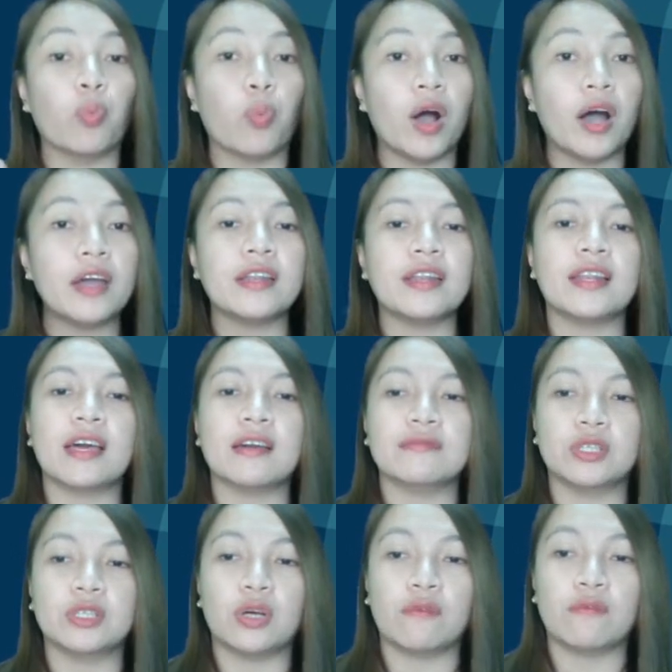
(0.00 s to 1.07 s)
one
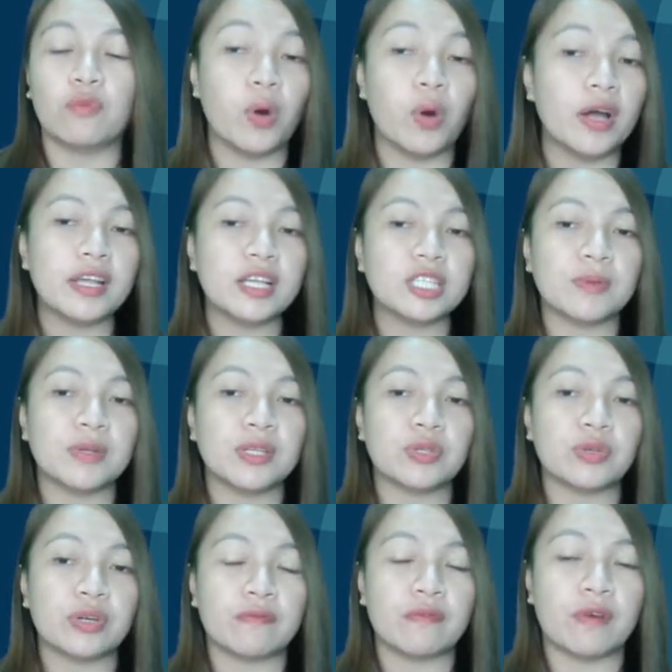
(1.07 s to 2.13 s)
level of one
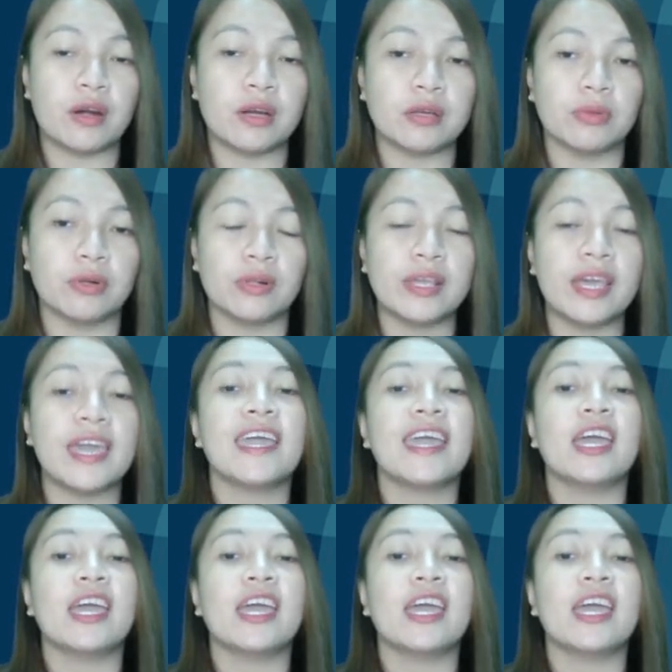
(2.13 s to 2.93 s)
explanatory variable